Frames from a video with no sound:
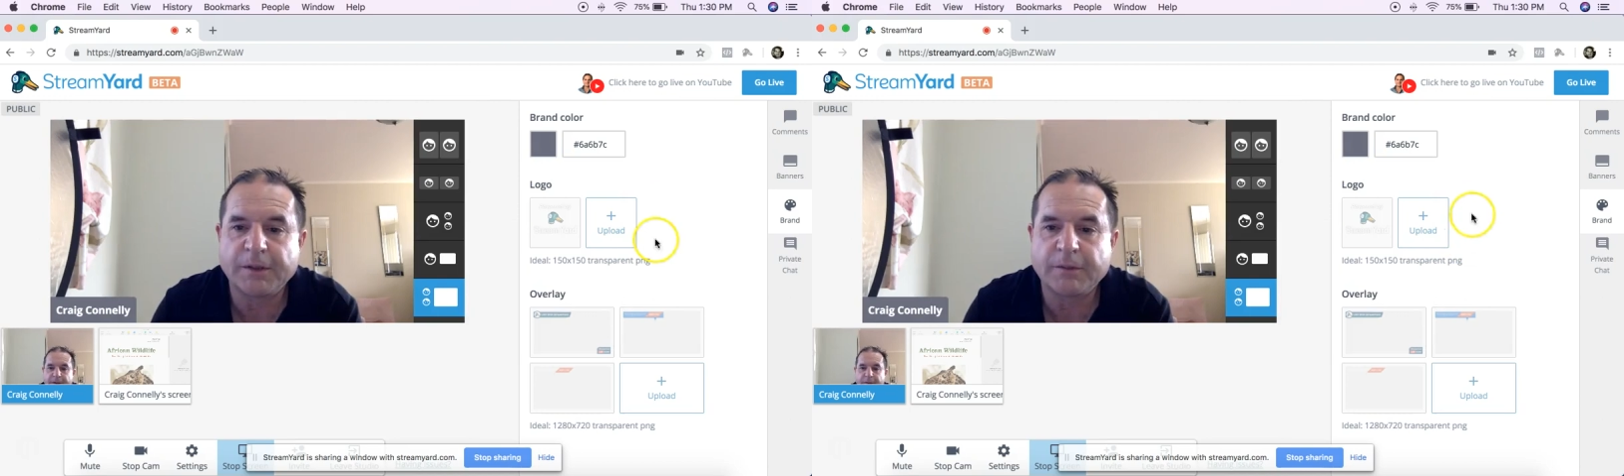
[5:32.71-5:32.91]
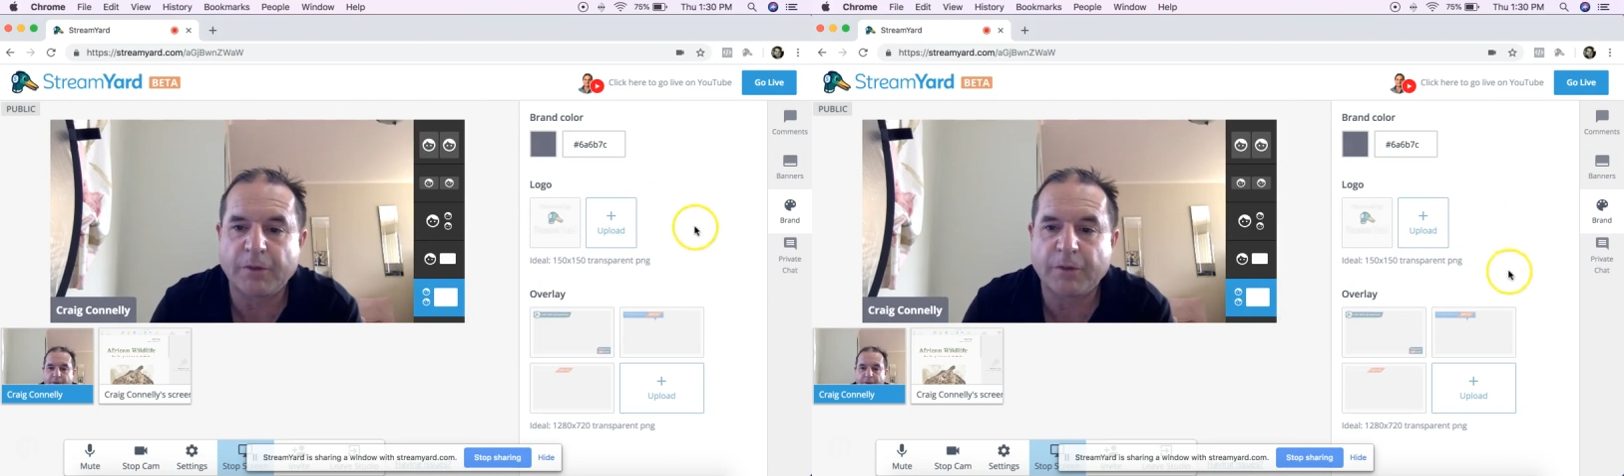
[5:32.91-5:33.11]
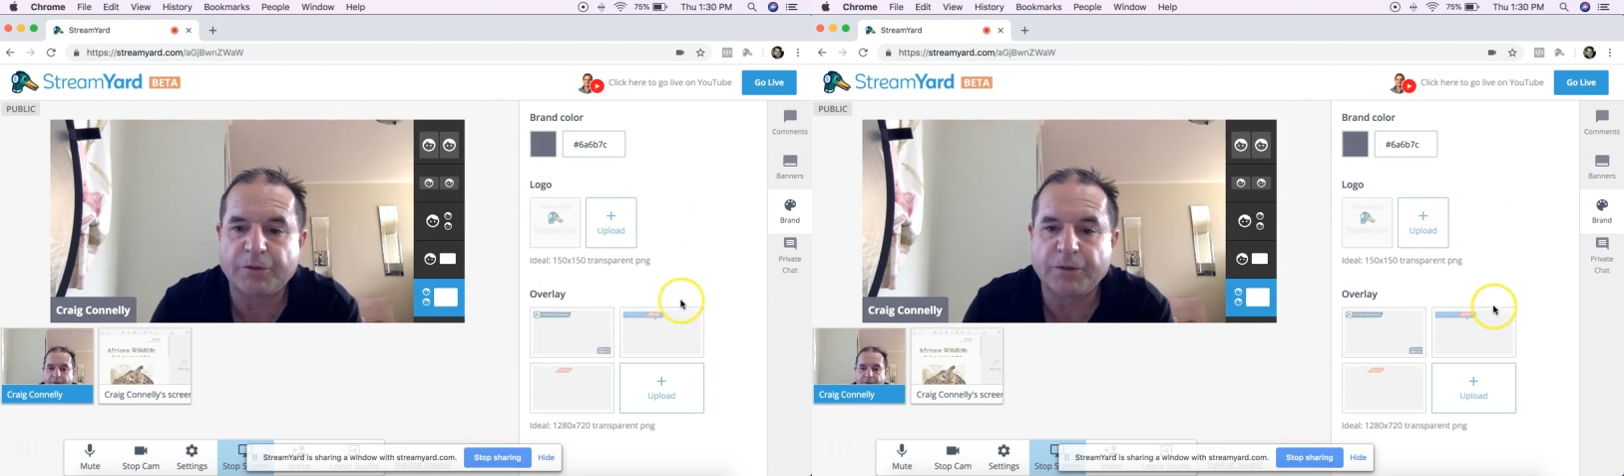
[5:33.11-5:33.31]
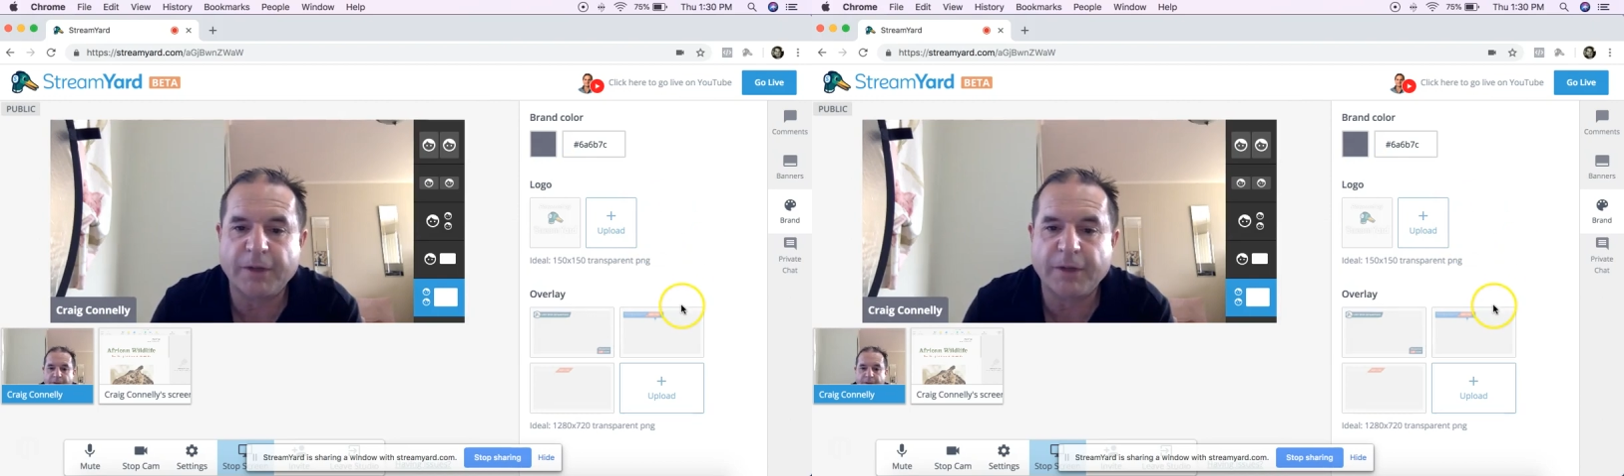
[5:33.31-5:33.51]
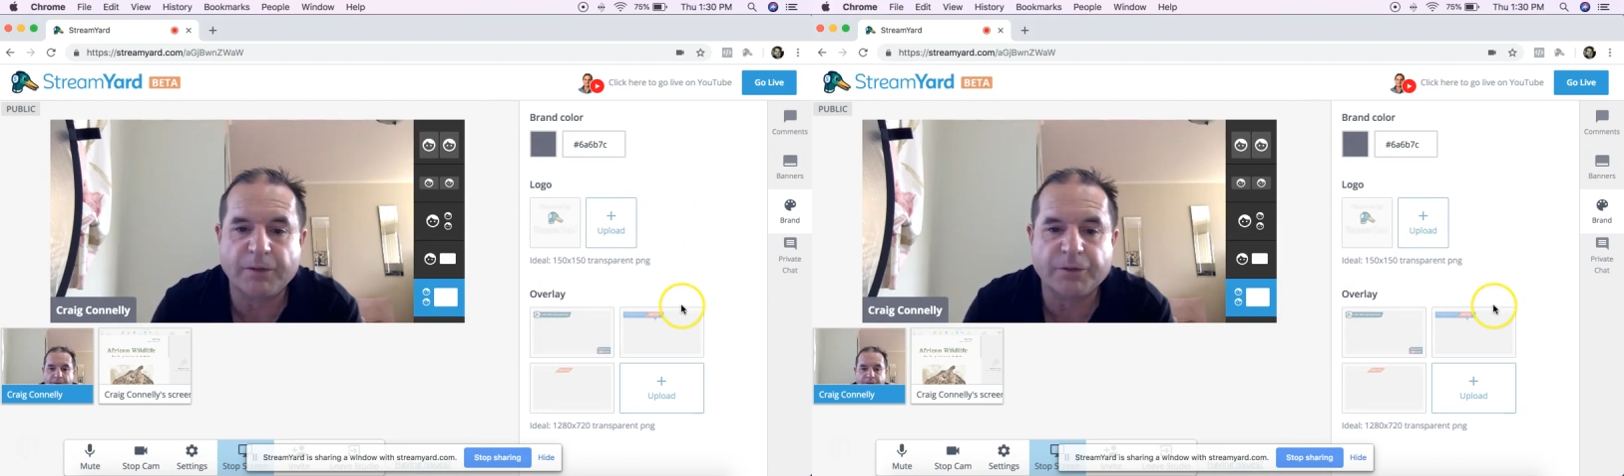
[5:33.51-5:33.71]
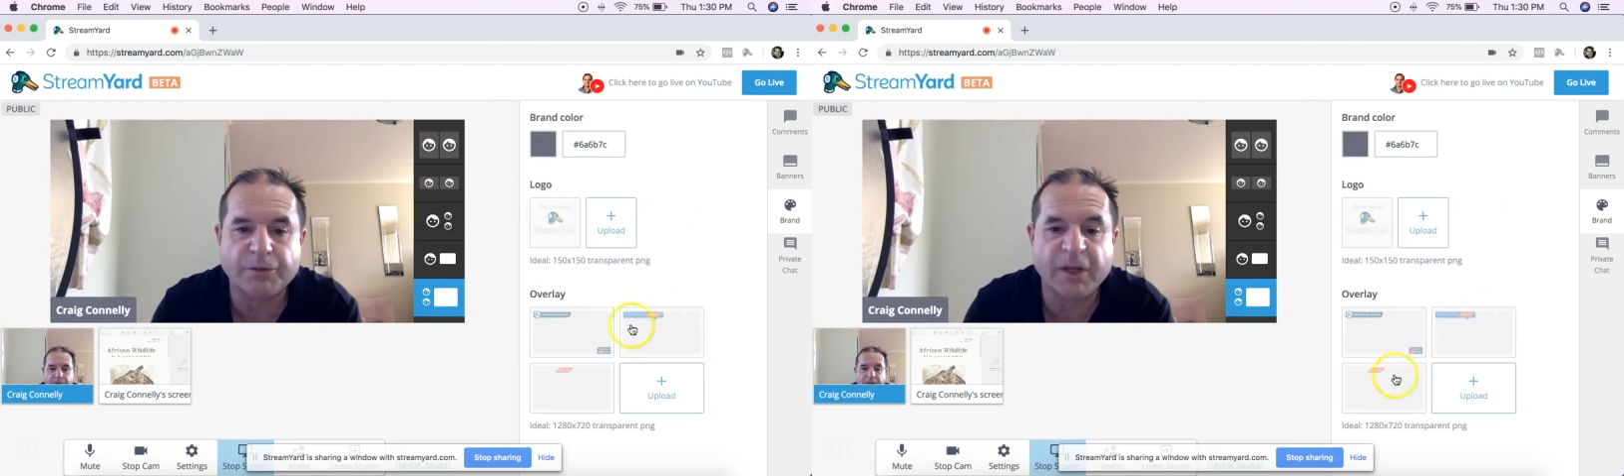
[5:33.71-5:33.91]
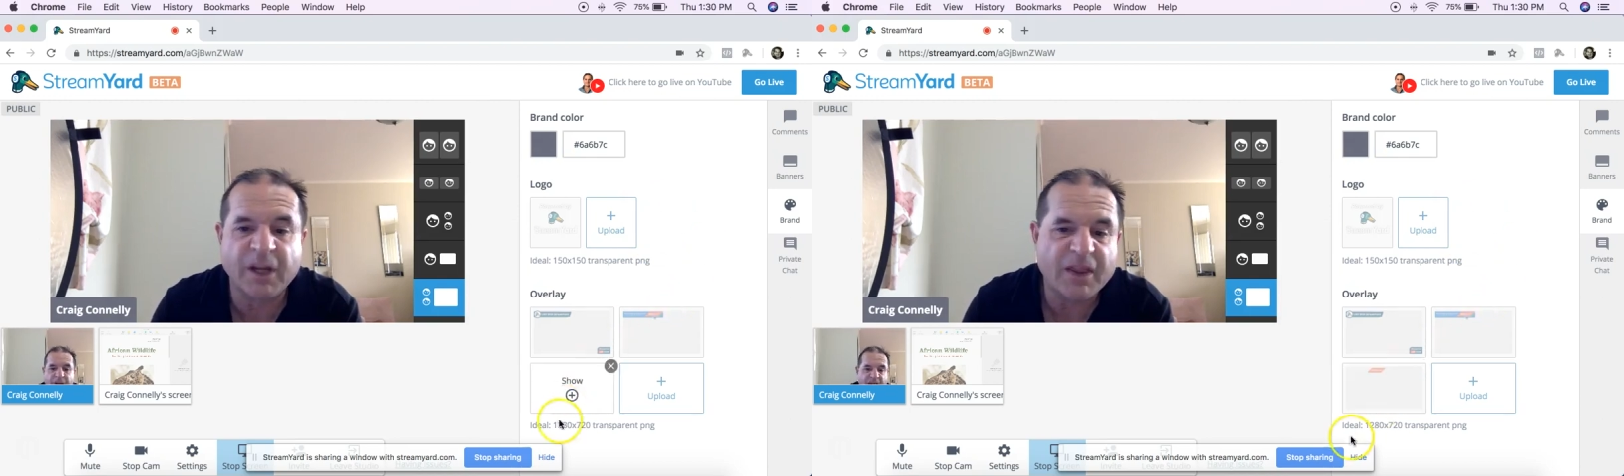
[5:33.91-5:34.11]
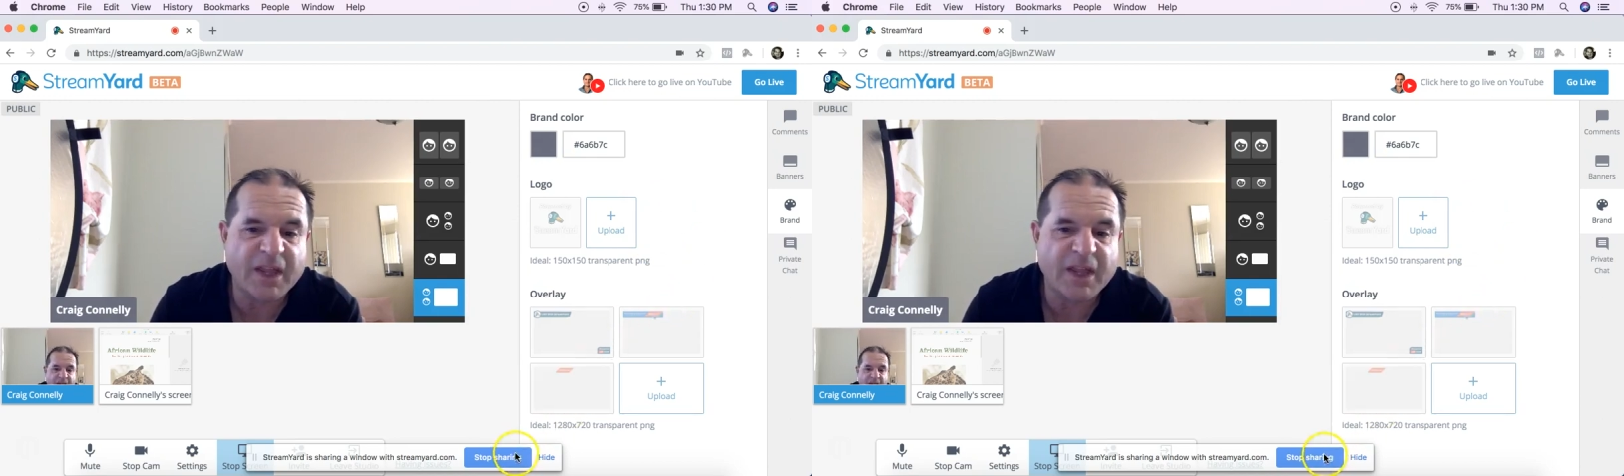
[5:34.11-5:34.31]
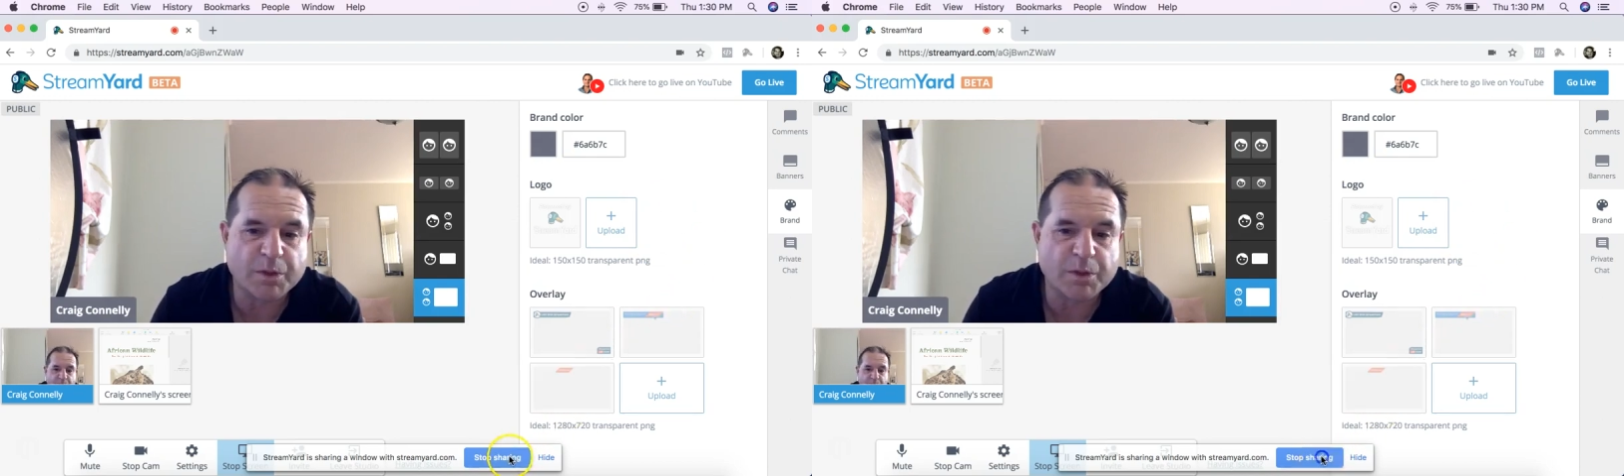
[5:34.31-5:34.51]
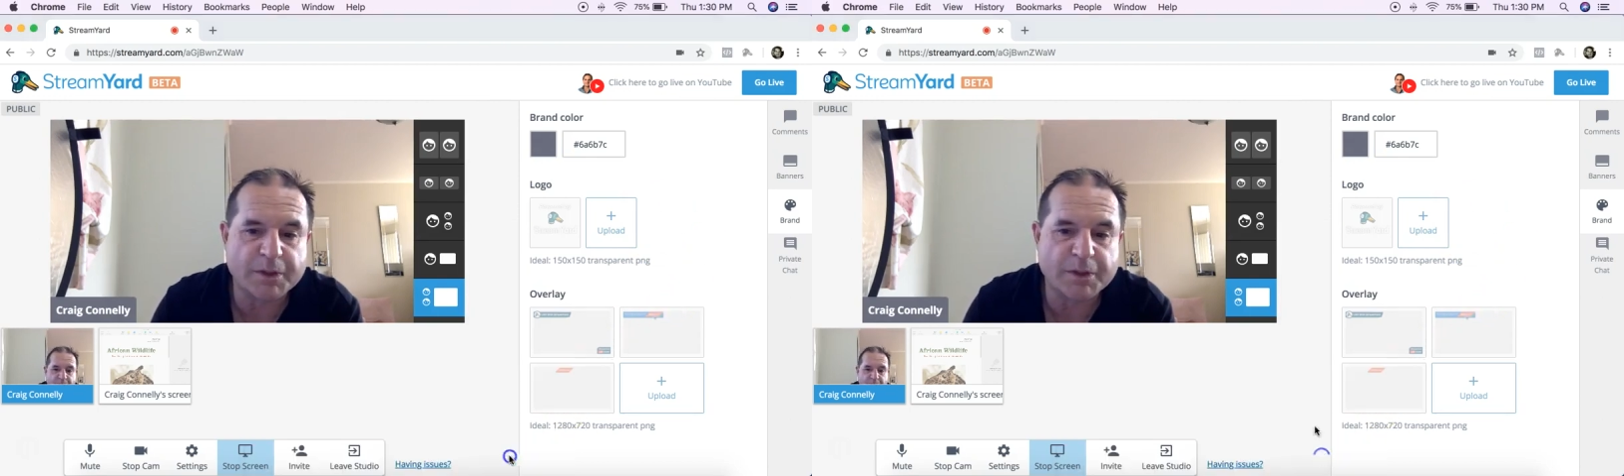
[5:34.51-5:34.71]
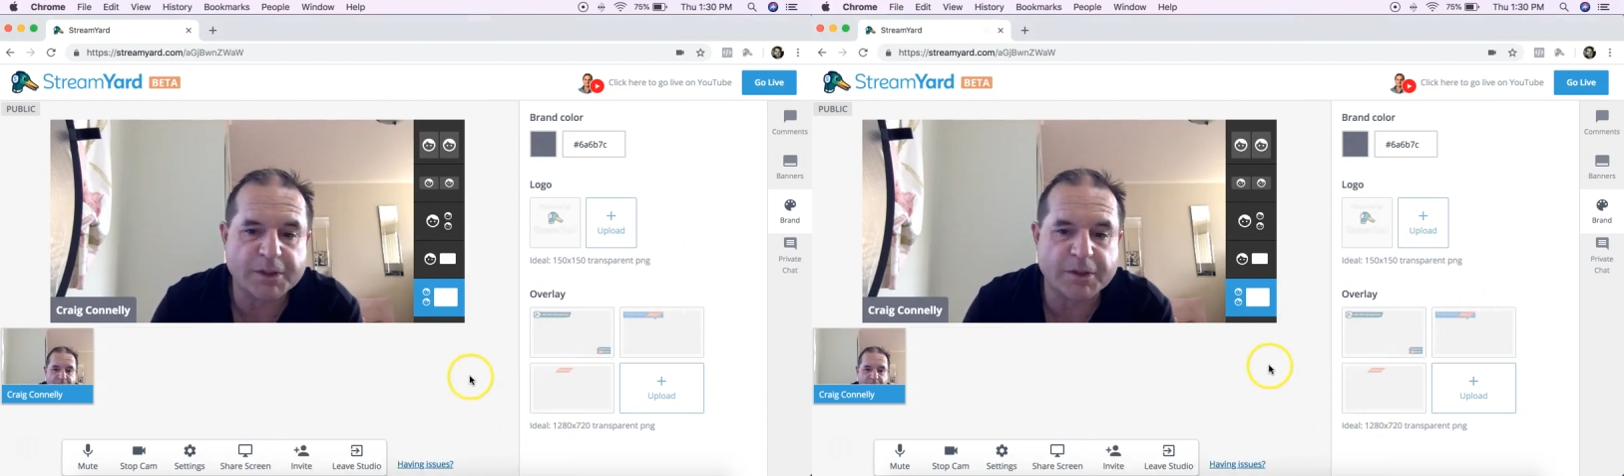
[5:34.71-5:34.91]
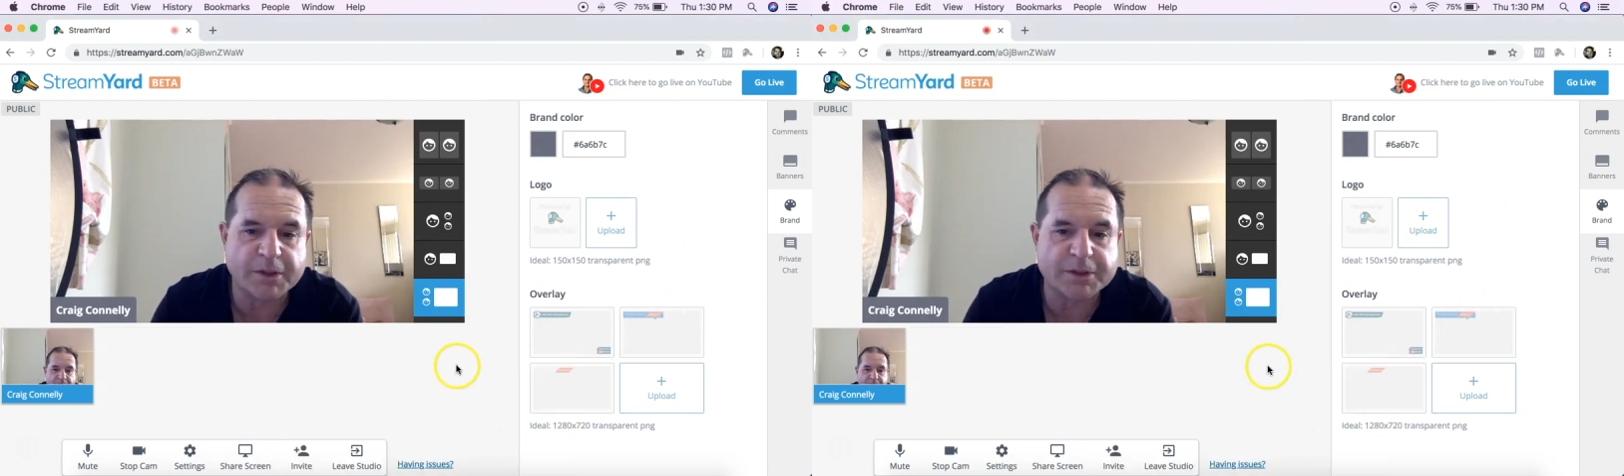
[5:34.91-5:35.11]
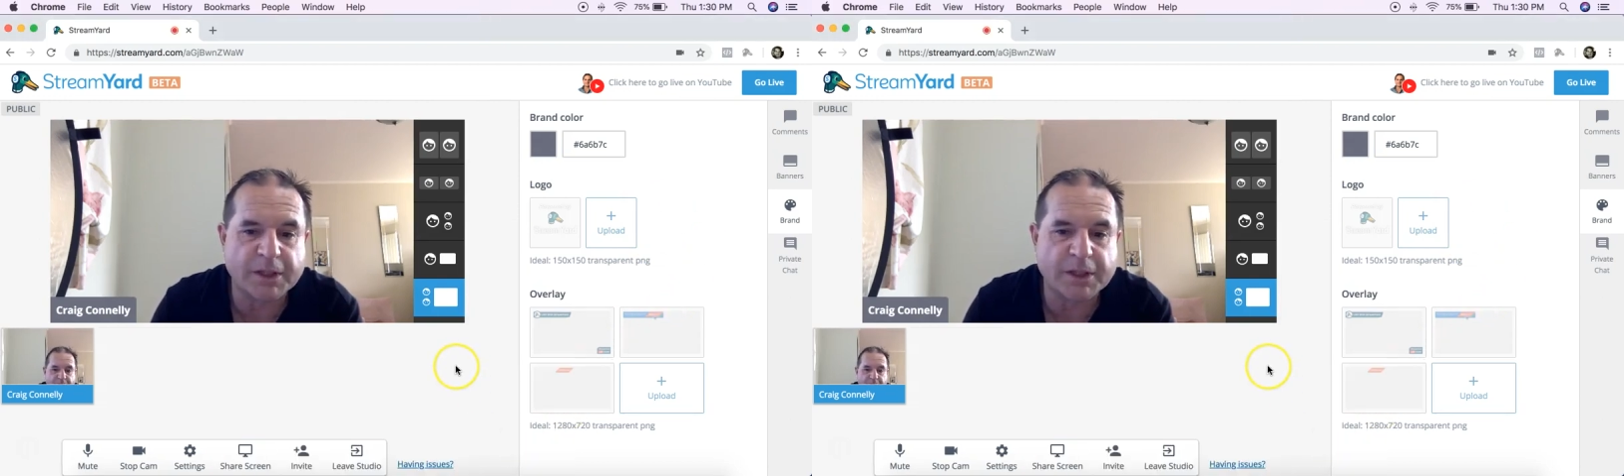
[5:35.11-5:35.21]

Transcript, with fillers: We've gone through that, gone through that. That's pretty much it, guys.